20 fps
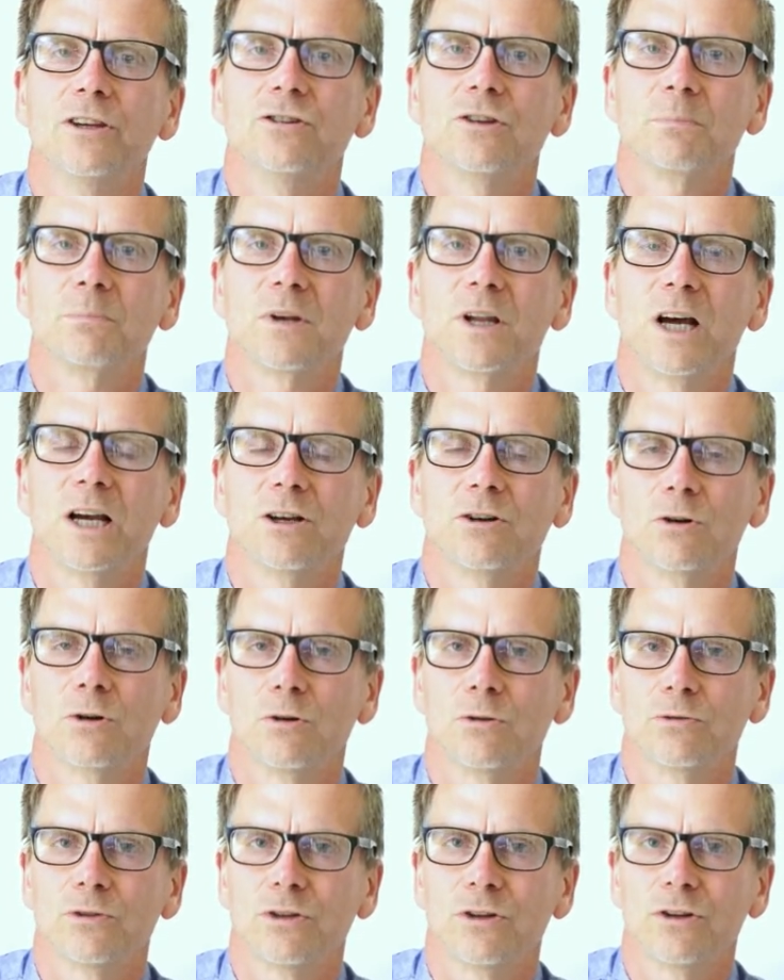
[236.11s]
supply
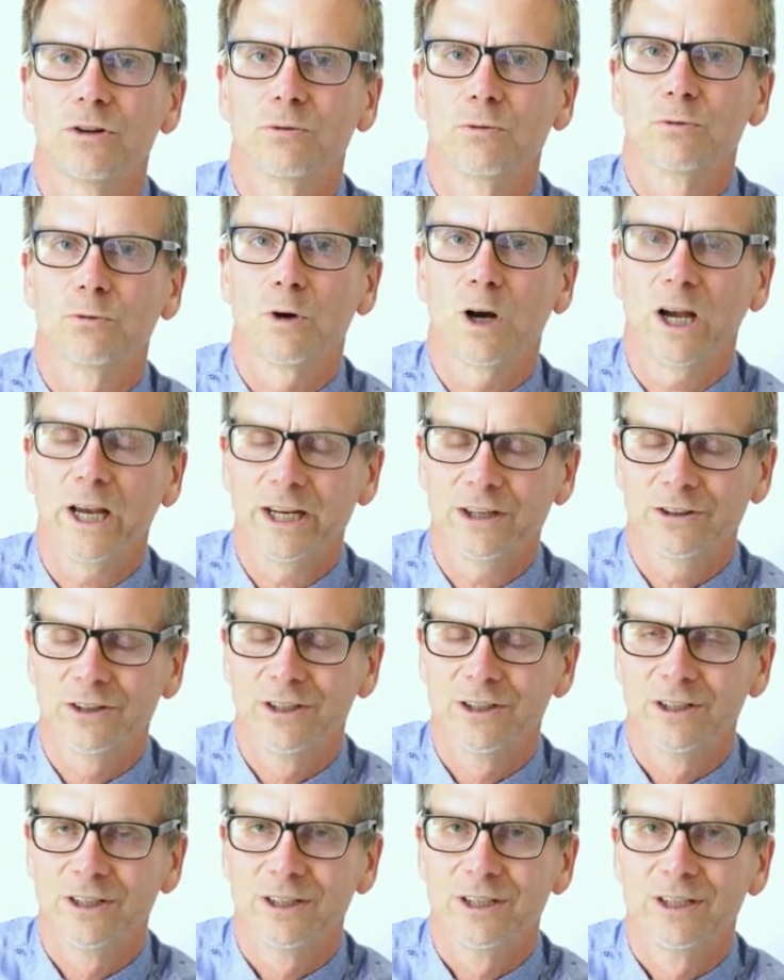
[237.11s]
curve to the right.
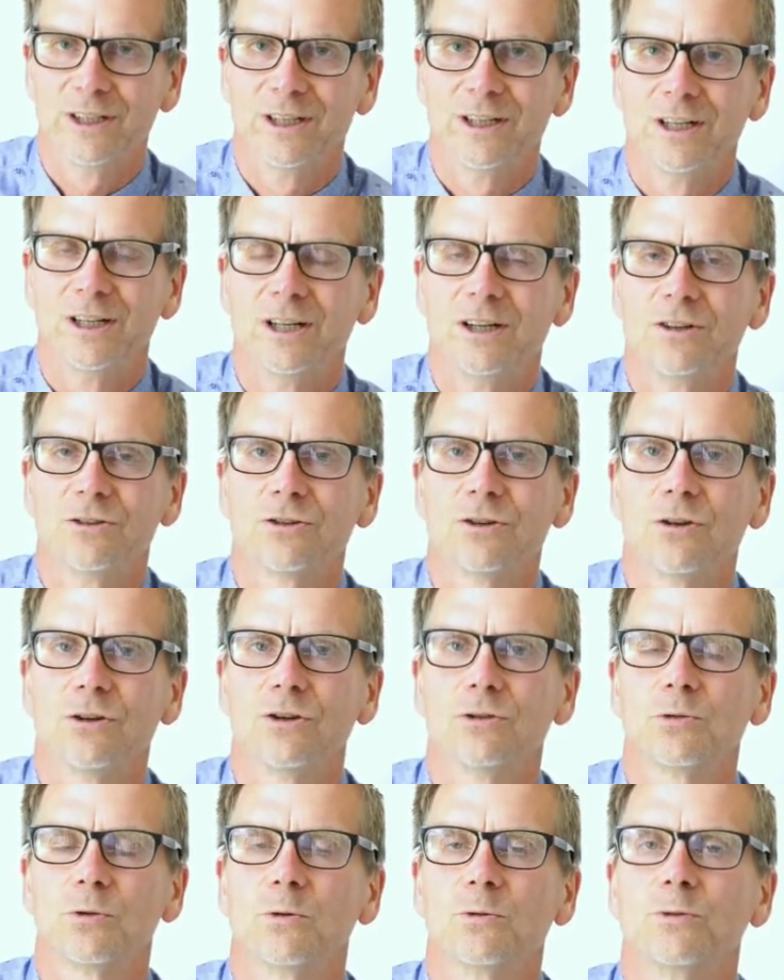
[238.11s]
So
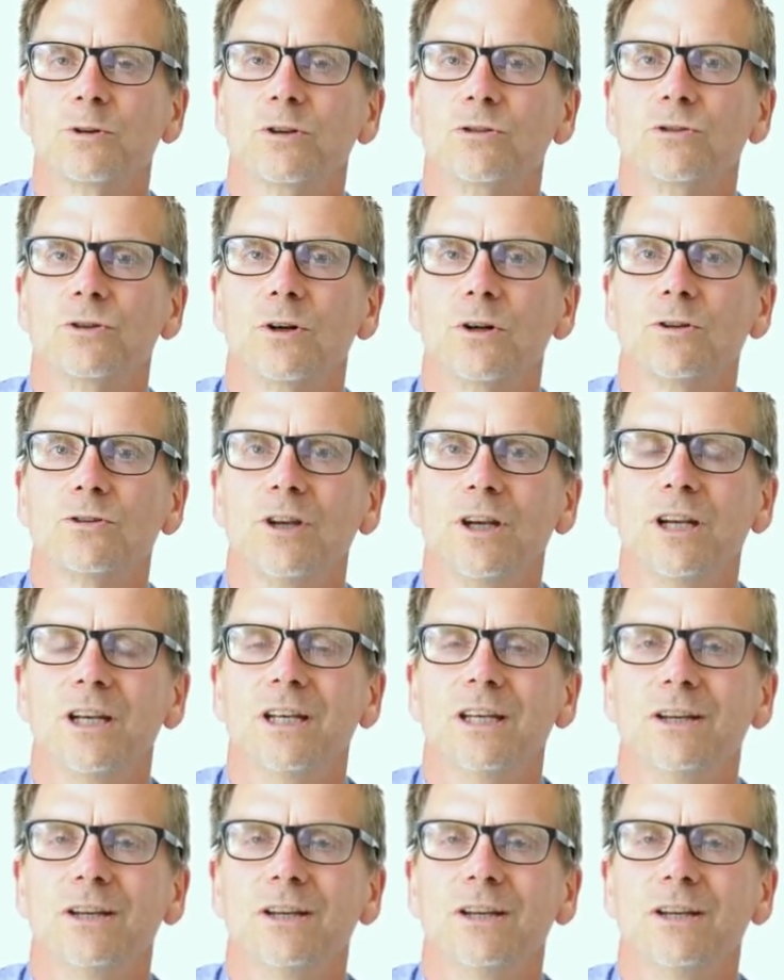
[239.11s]
this will result in